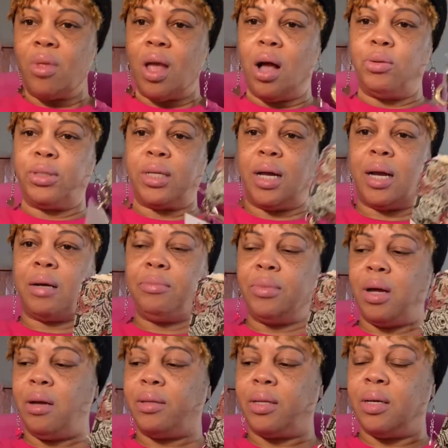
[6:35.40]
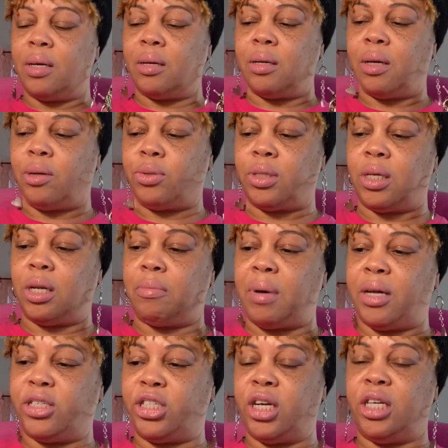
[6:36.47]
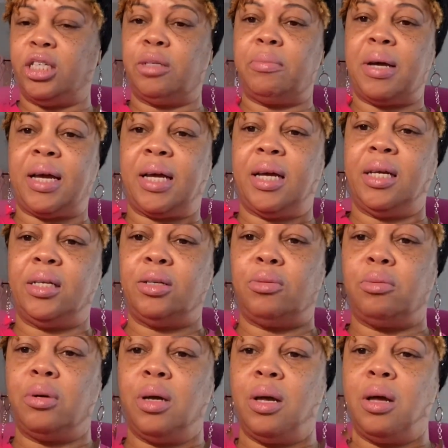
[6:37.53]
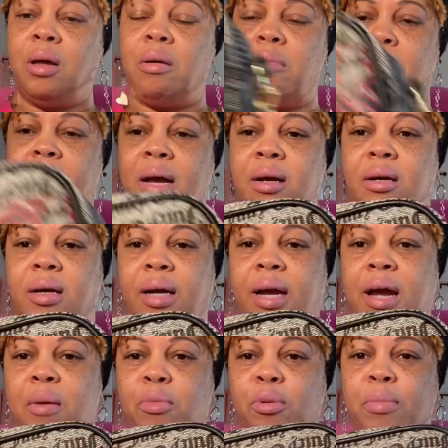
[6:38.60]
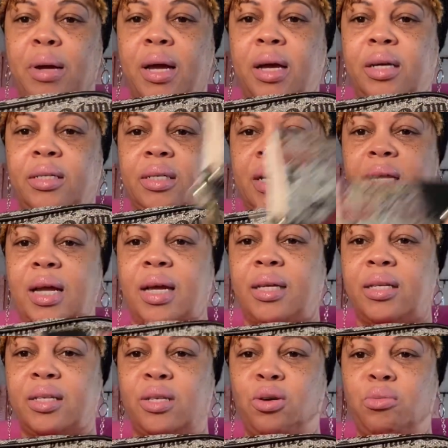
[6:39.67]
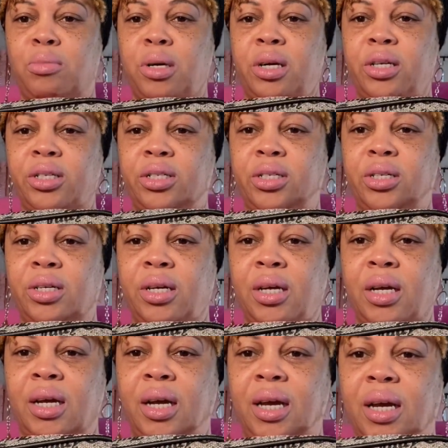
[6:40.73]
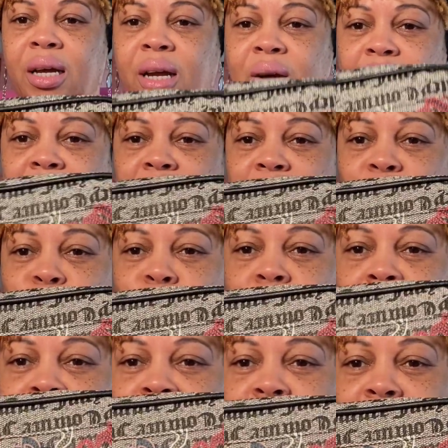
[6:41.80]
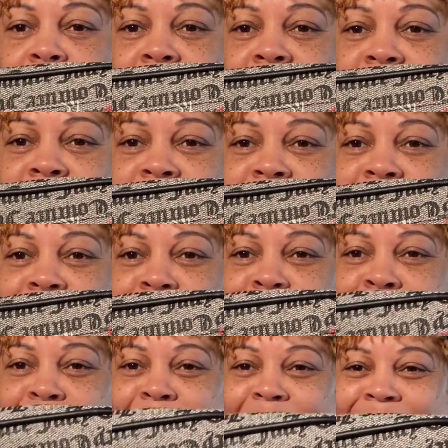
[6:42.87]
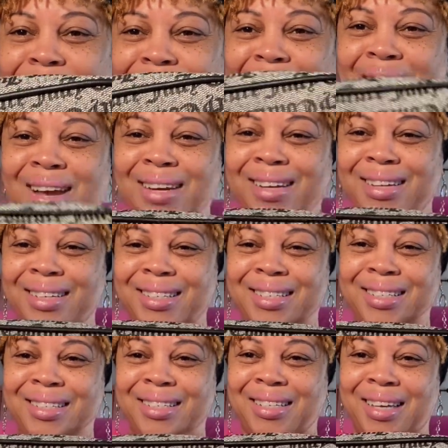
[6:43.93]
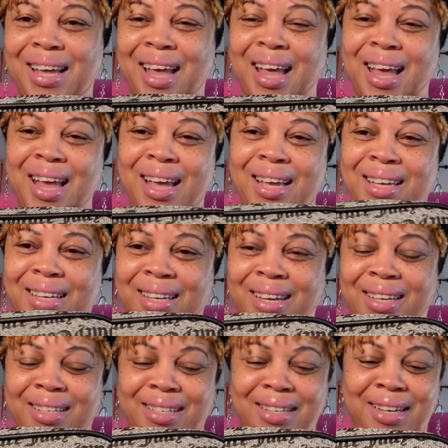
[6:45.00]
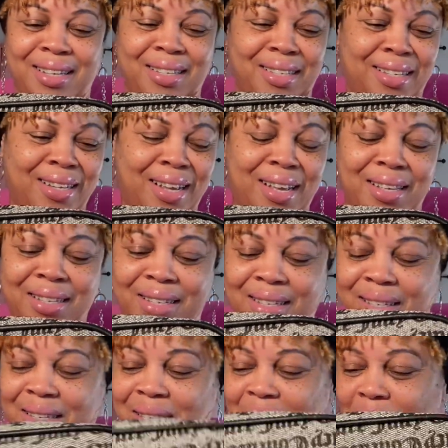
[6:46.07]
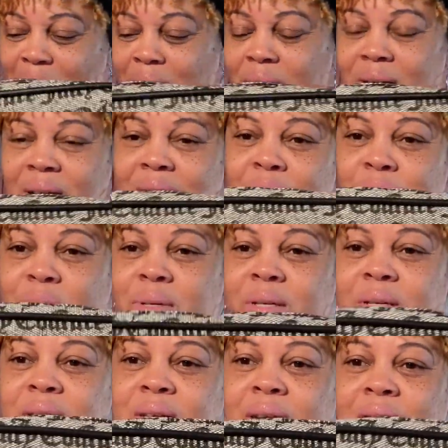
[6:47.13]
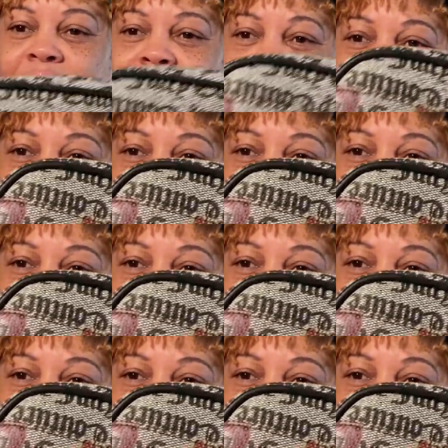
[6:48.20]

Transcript: was like, I was thinking about changing back into my camera bag because I liked it so much. And now I have the wallet to match. I'm so excited. Yes, yes, yes. But yeah, I